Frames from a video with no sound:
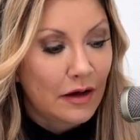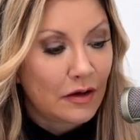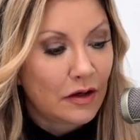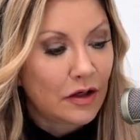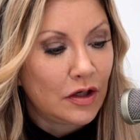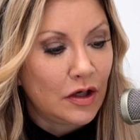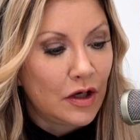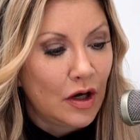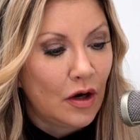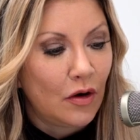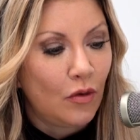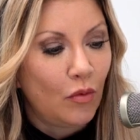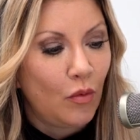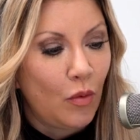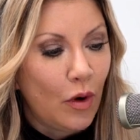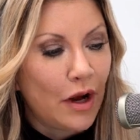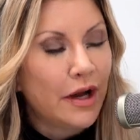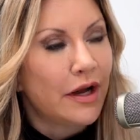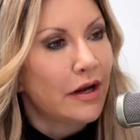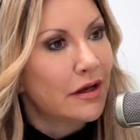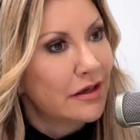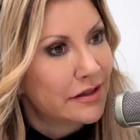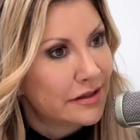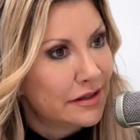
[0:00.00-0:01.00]

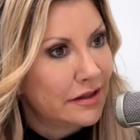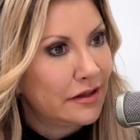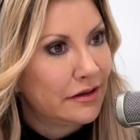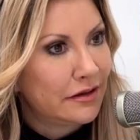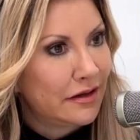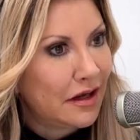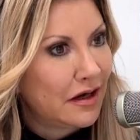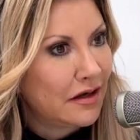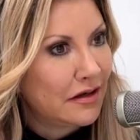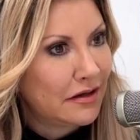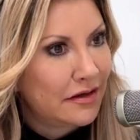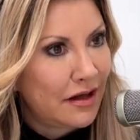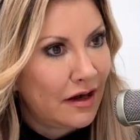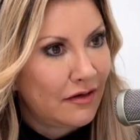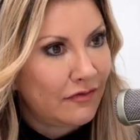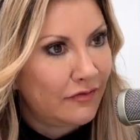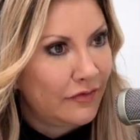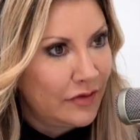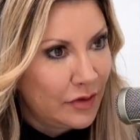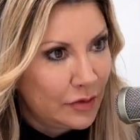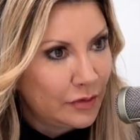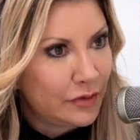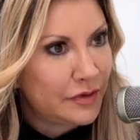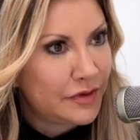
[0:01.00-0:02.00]
What is it that
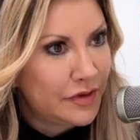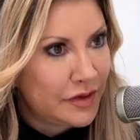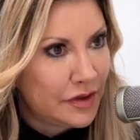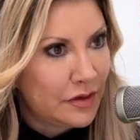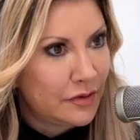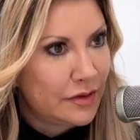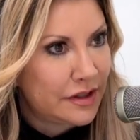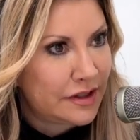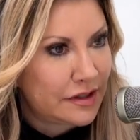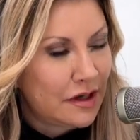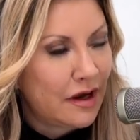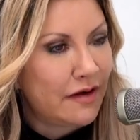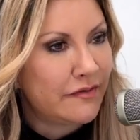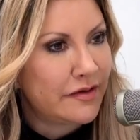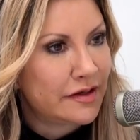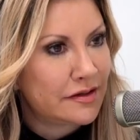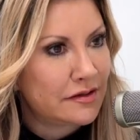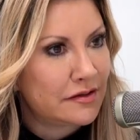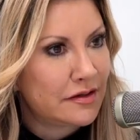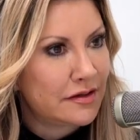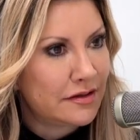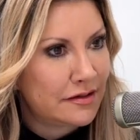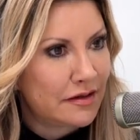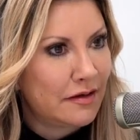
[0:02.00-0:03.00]
fuels you? It's
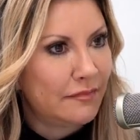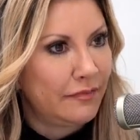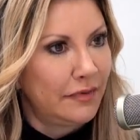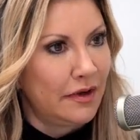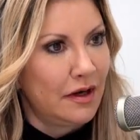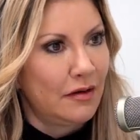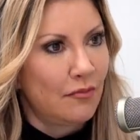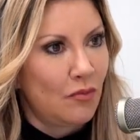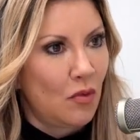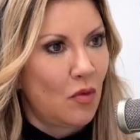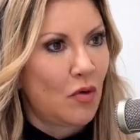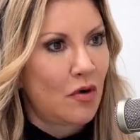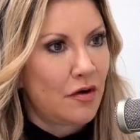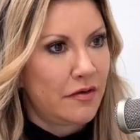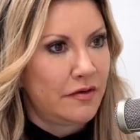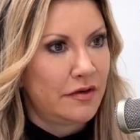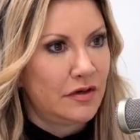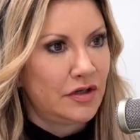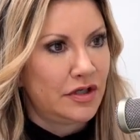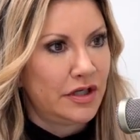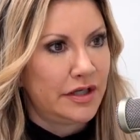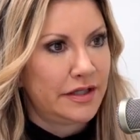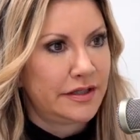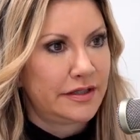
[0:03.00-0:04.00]
obviously something more
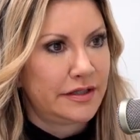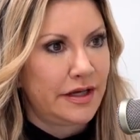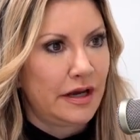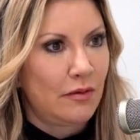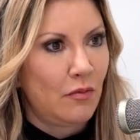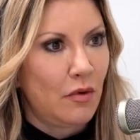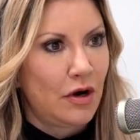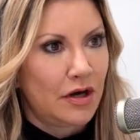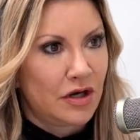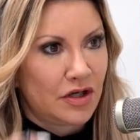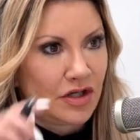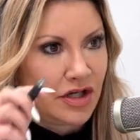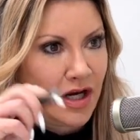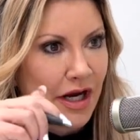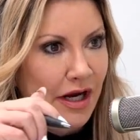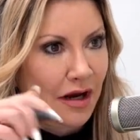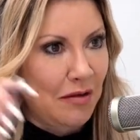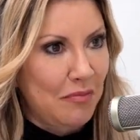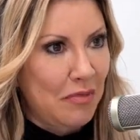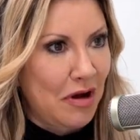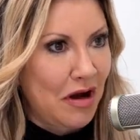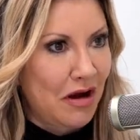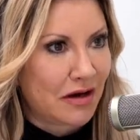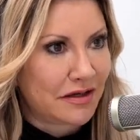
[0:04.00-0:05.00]
than just, I want to check
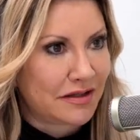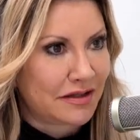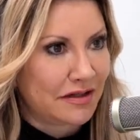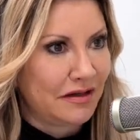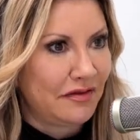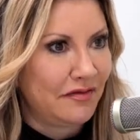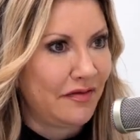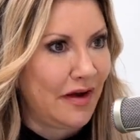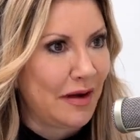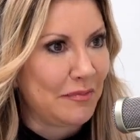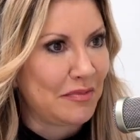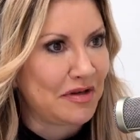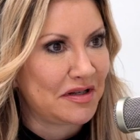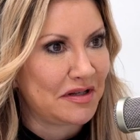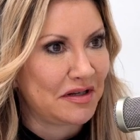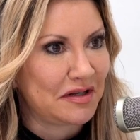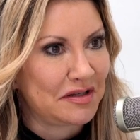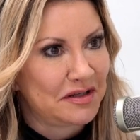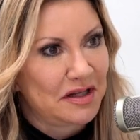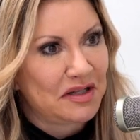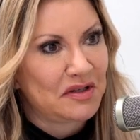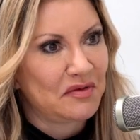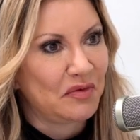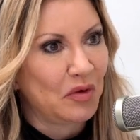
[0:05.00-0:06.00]
a box of I'm a
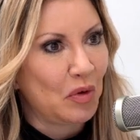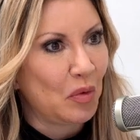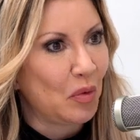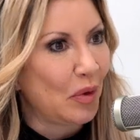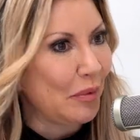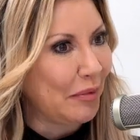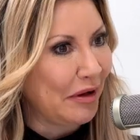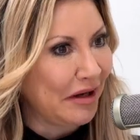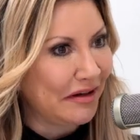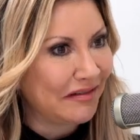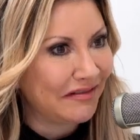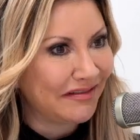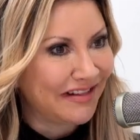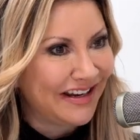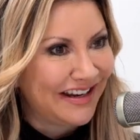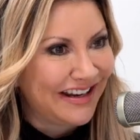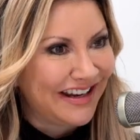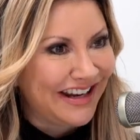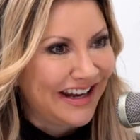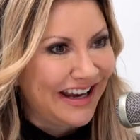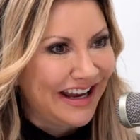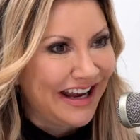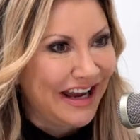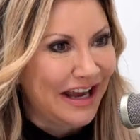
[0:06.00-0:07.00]
successful woman
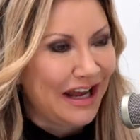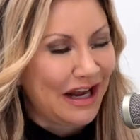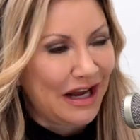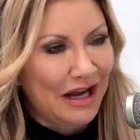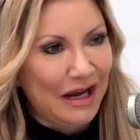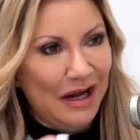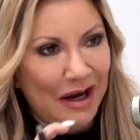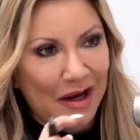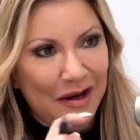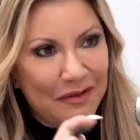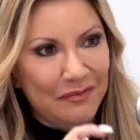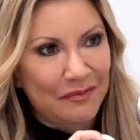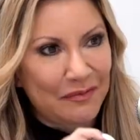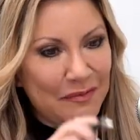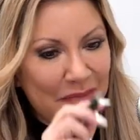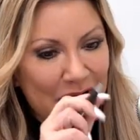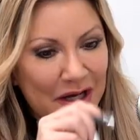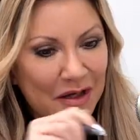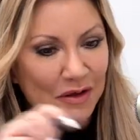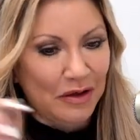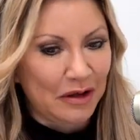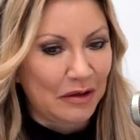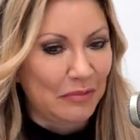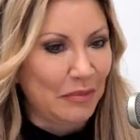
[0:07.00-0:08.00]
and I've
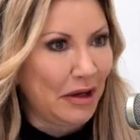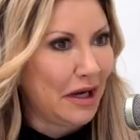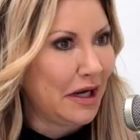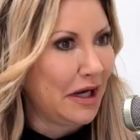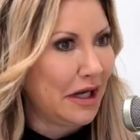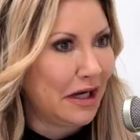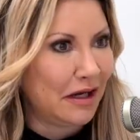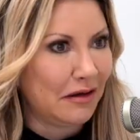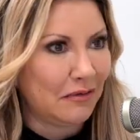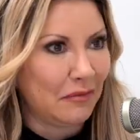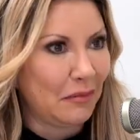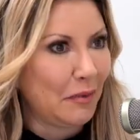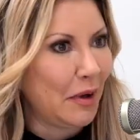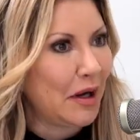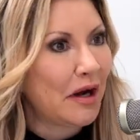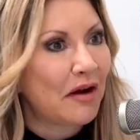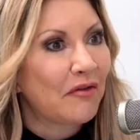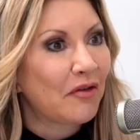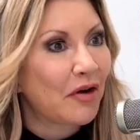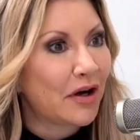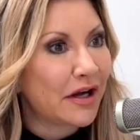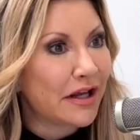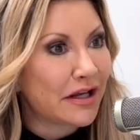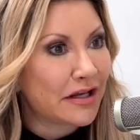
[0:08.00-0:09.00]
made good money,
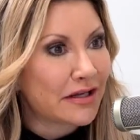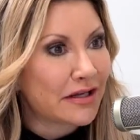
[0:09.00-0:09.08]
whatever it